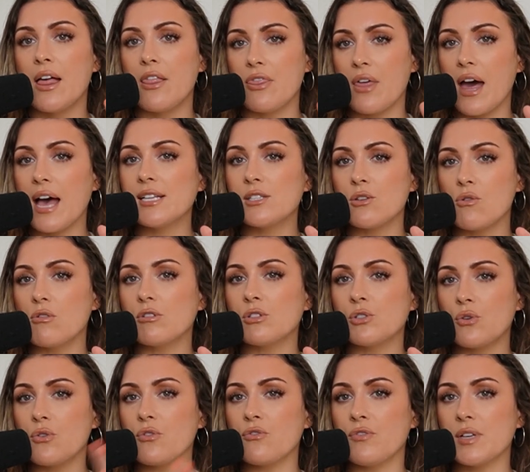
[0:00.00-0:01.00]
that's
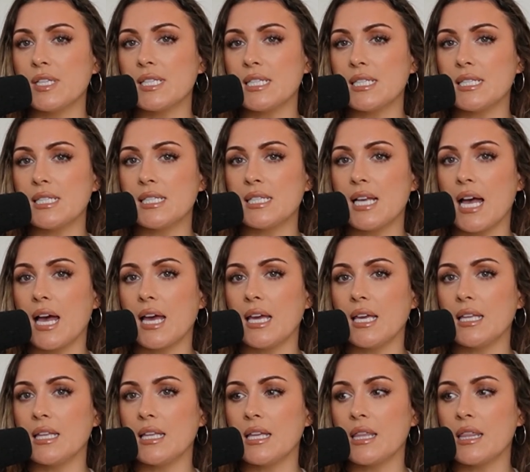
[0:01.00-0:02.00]
also a physical
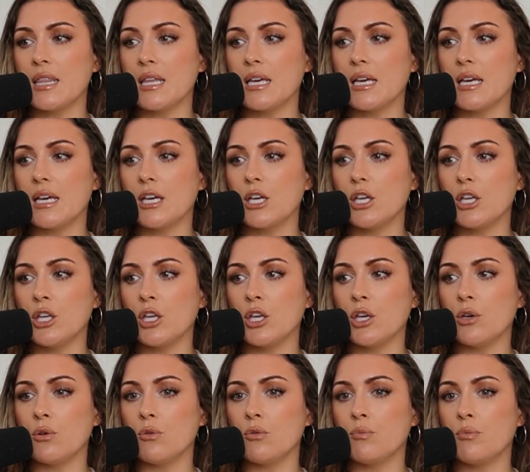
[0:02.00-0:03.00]
sign that
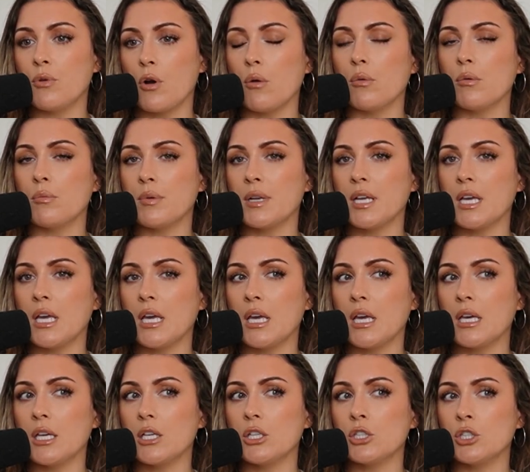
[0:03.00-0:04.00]
you
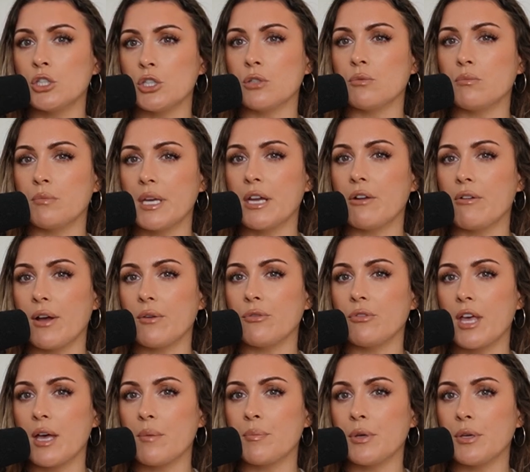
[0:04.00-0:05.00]
probably shouldn't be around
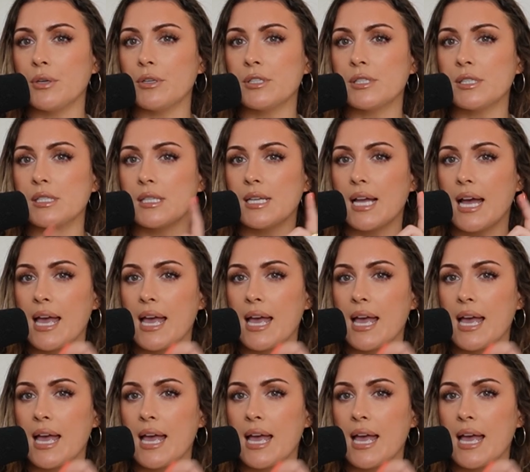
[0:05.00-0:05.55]
that person.